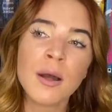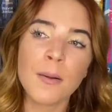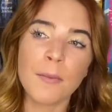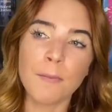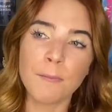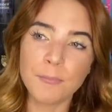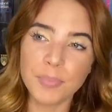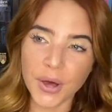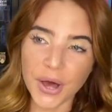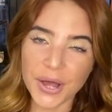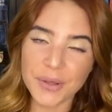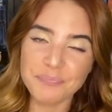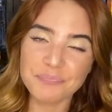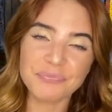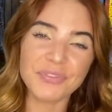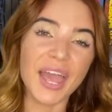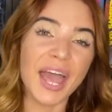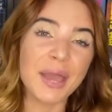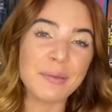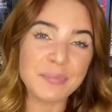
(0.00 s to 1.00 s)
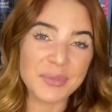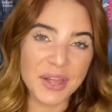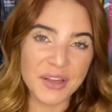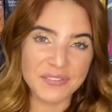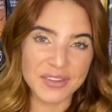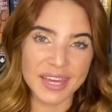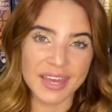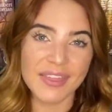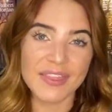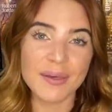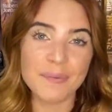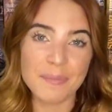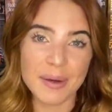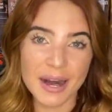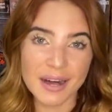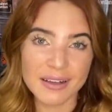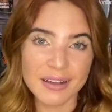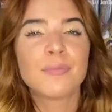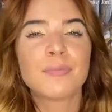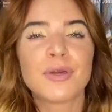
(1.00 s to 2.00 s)
but I'm loving the
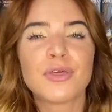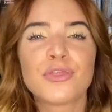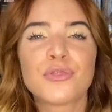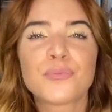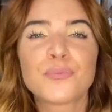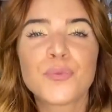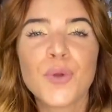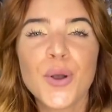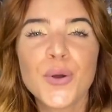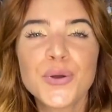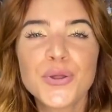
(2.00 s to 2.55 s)
manga. My throat